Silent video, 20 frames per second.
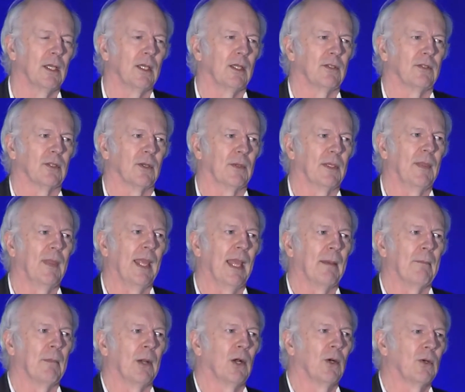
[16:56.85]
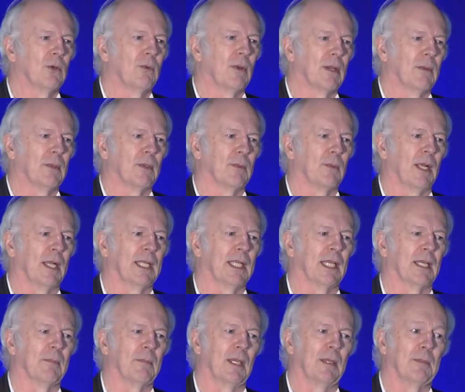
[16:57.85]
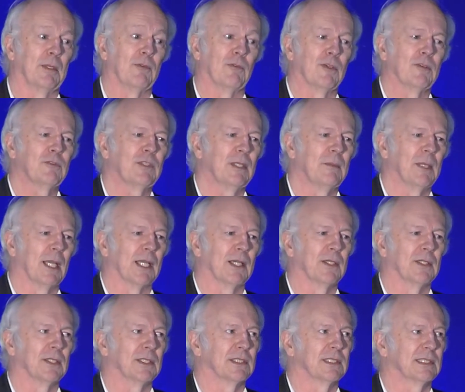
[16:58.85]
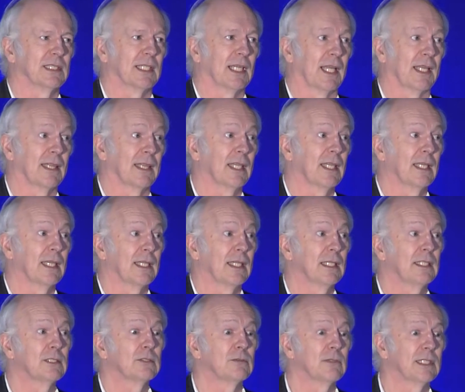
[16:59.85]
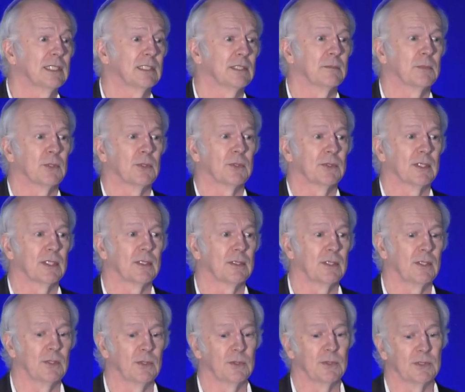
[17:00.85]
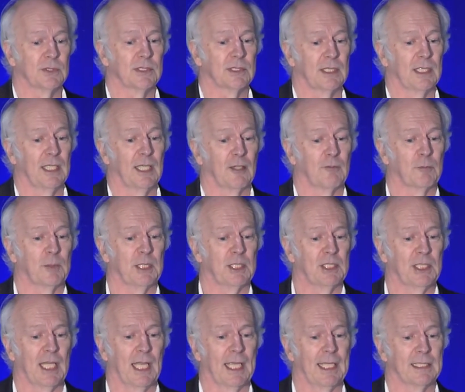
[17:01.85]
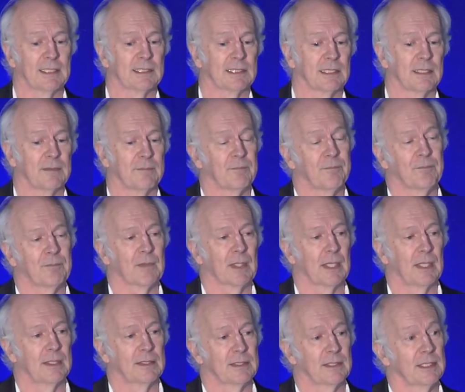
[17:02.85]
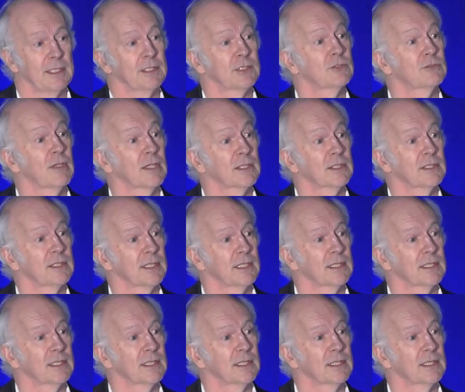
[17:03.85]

So in that mode where we're running at maybe 50 megahertz, then I think it is reasonable to use eFPGA as, a, as an instruction